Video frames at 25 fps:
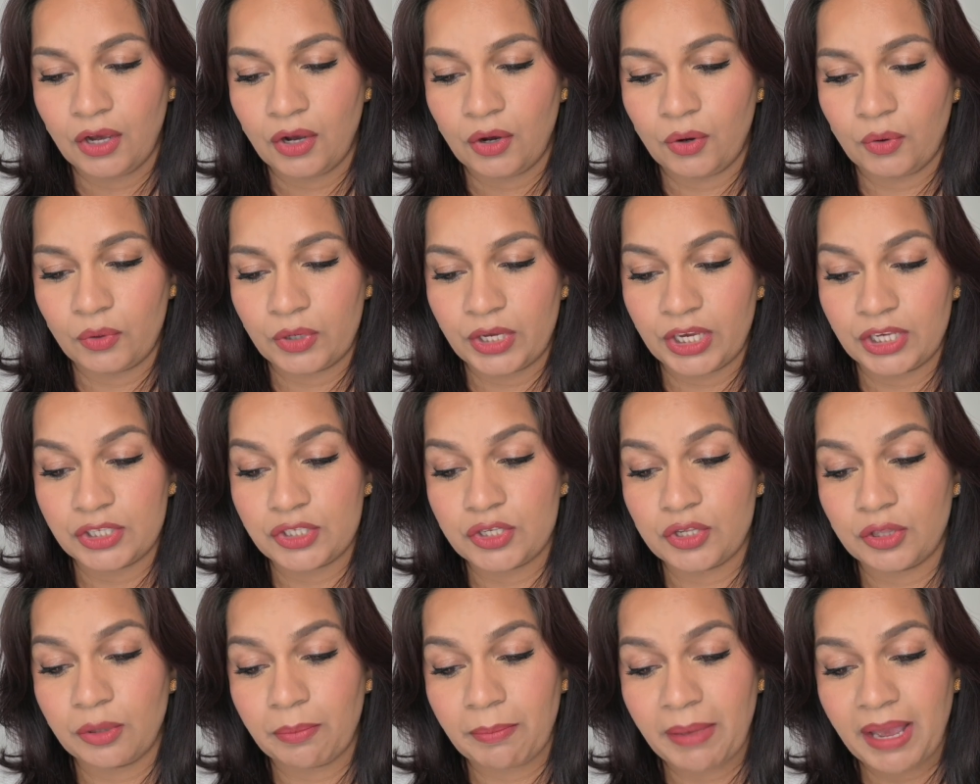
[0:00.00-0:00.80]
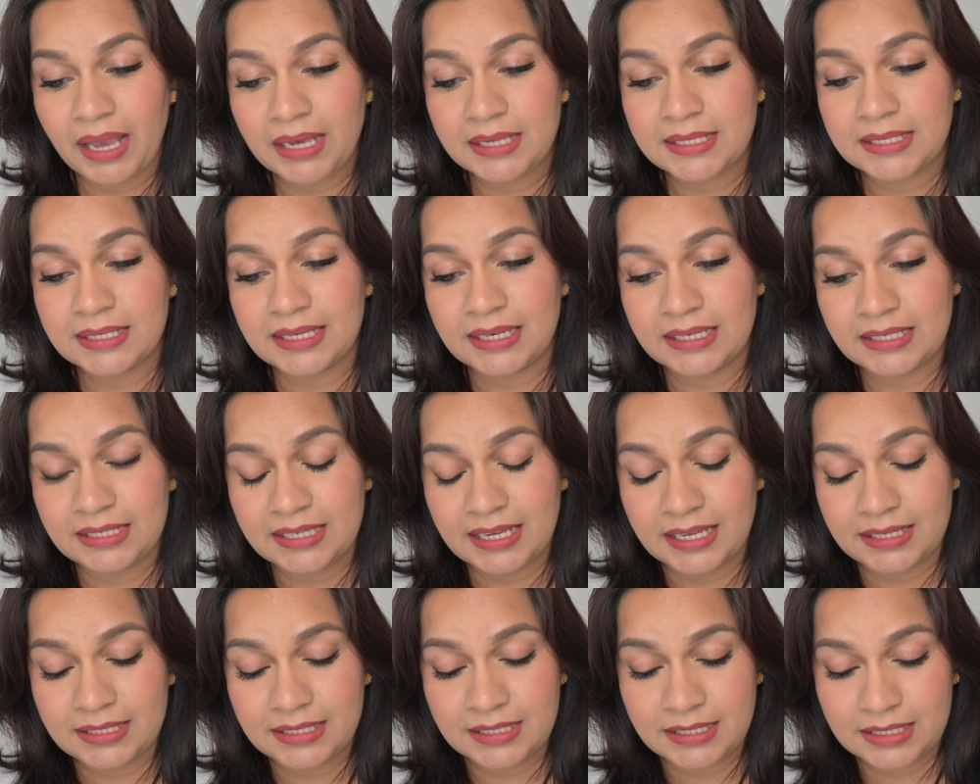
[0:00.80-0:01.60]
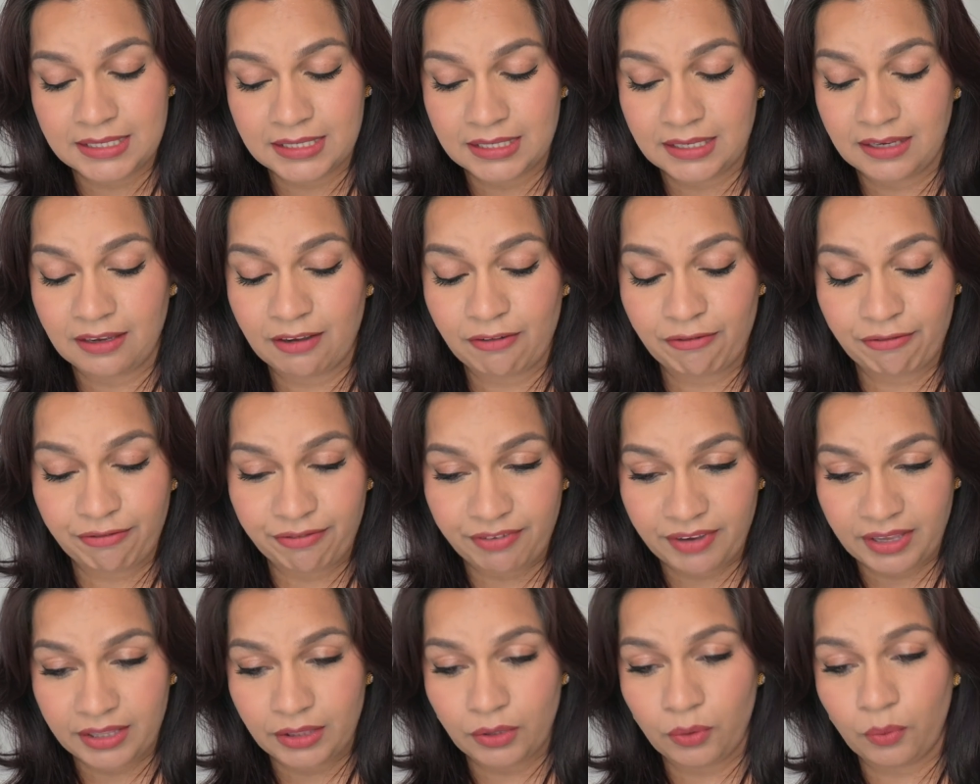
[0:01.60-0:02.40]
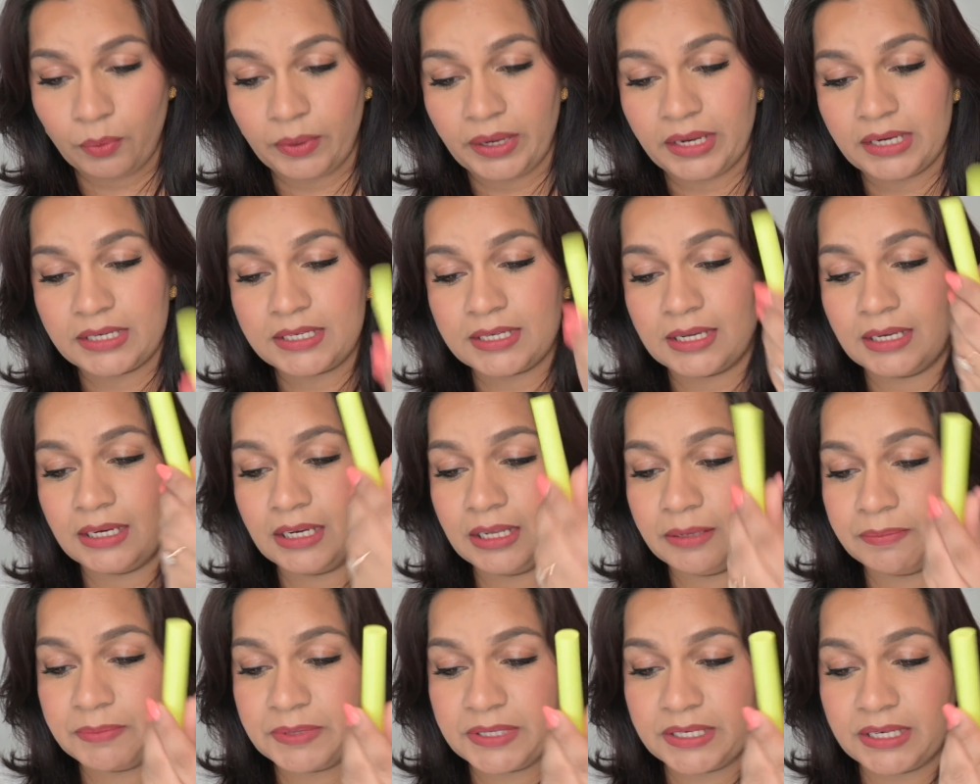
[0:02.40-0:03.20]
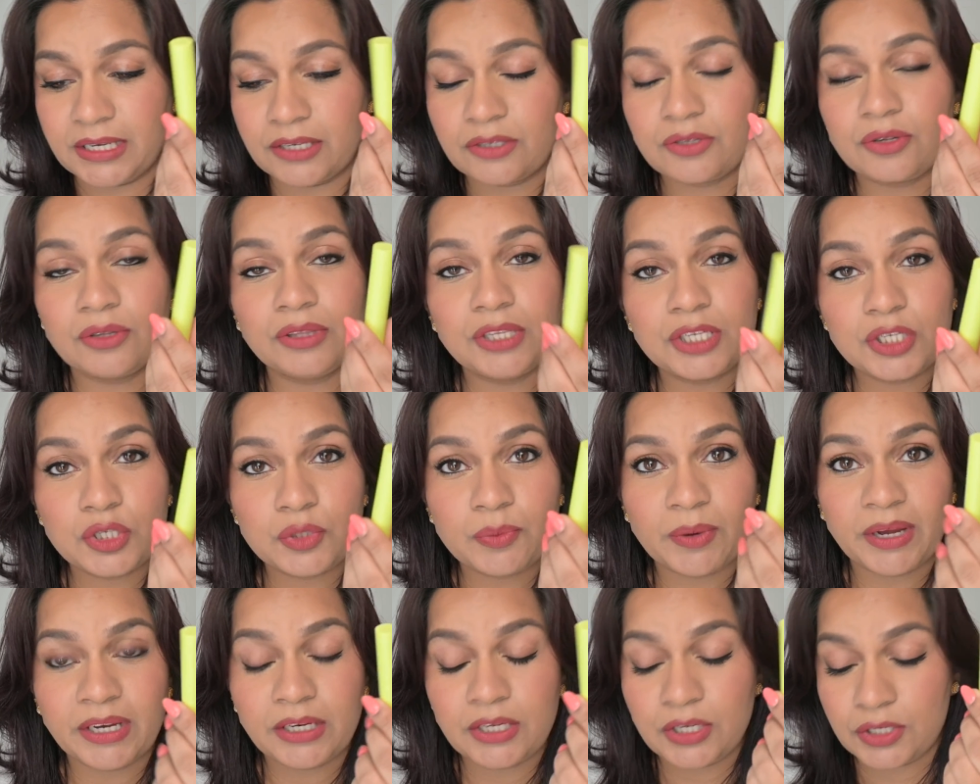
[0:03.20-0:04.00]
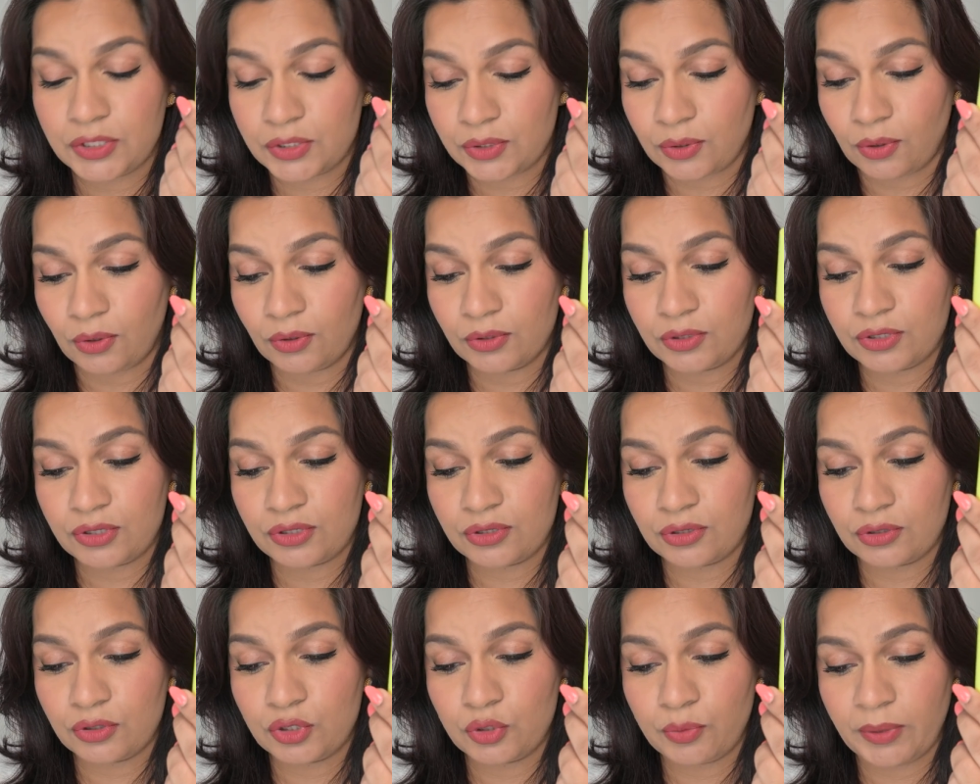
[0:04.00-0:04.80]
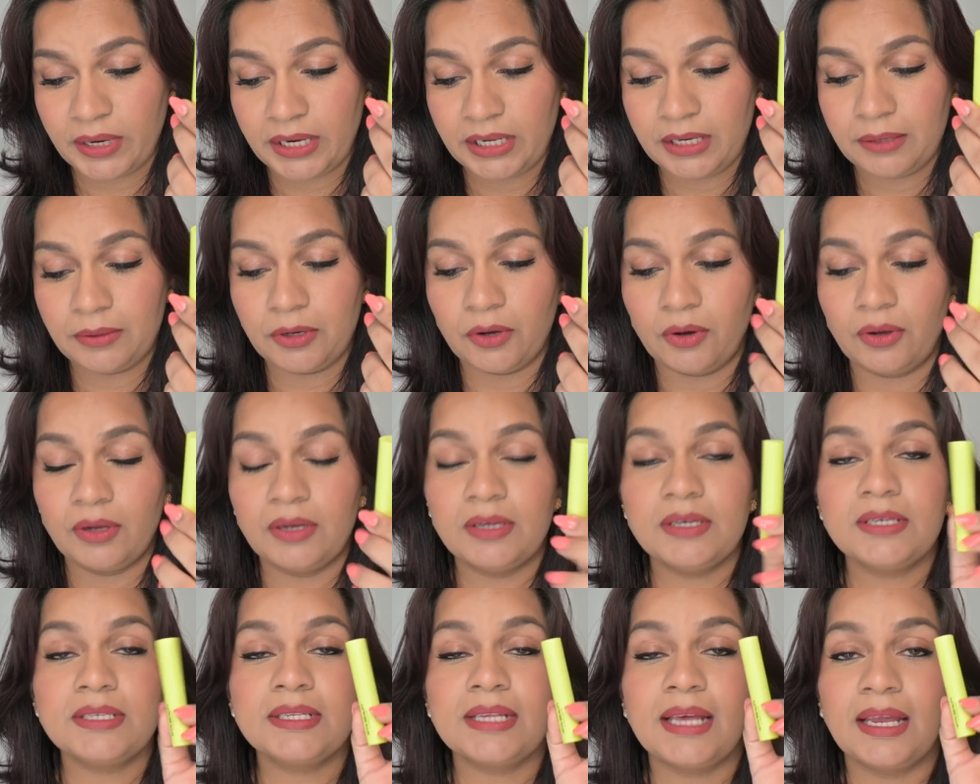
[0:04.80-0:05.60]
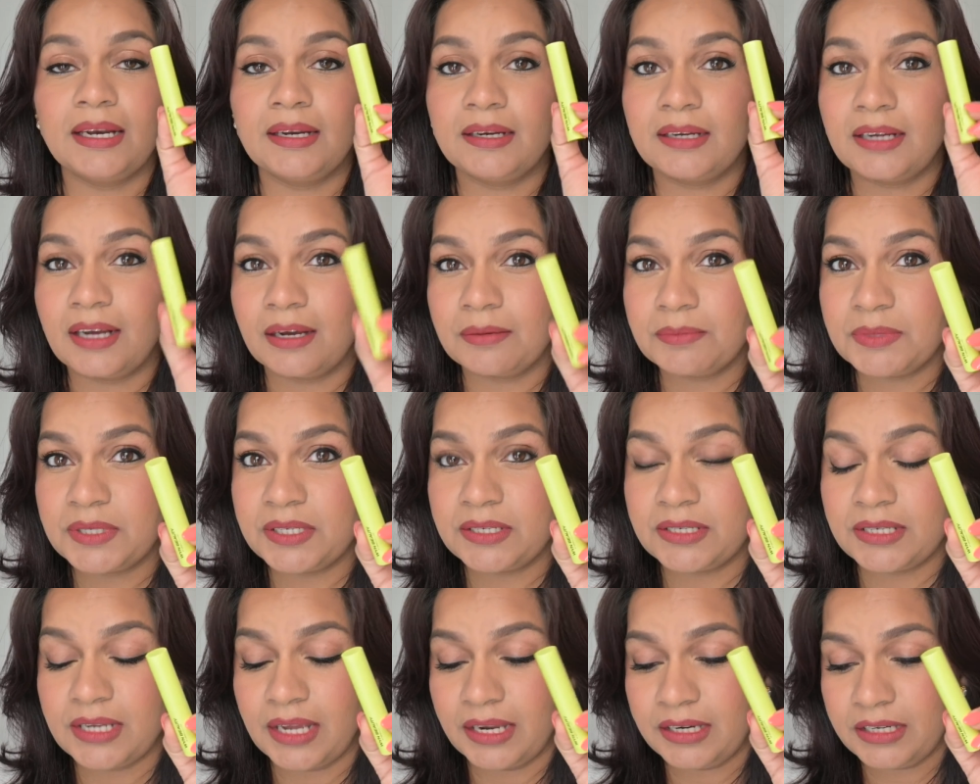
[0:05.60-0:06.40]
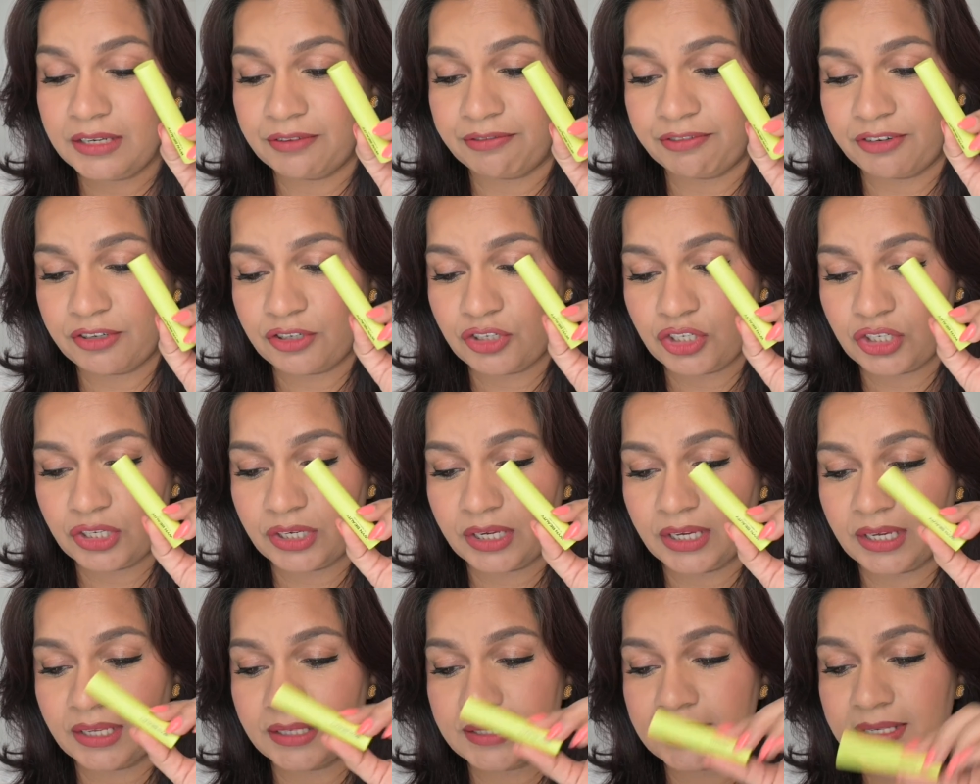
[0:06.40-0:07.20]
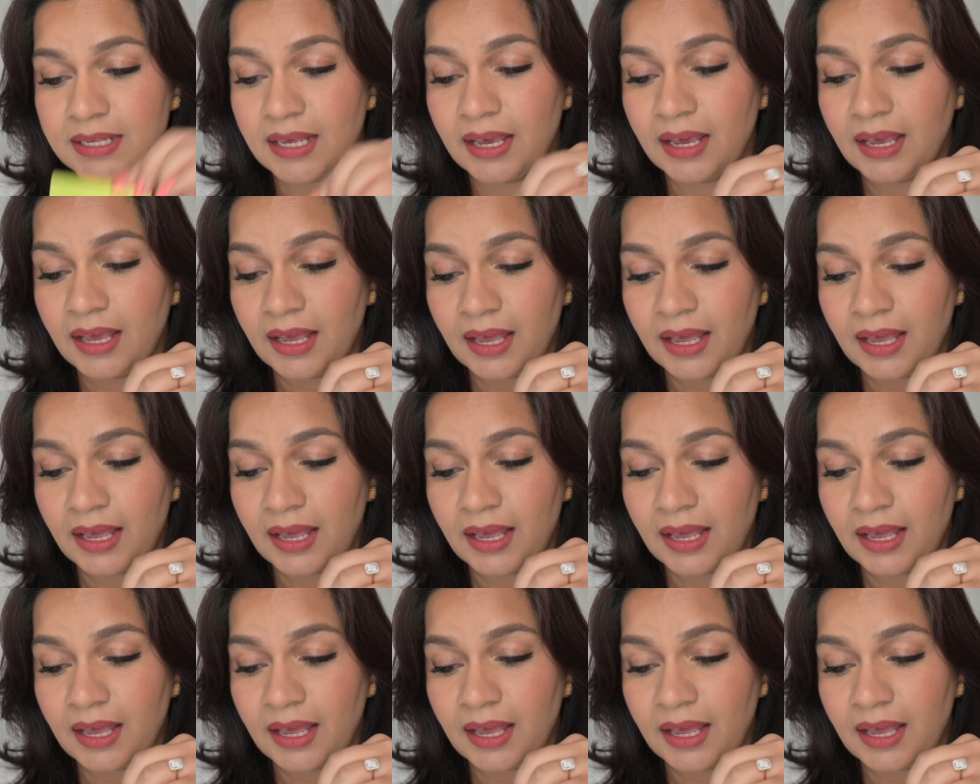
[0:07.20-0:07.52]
Okay, so the Max Intensity Featherweight lipstick. So this one is also $20 and it comes in 10 different shades.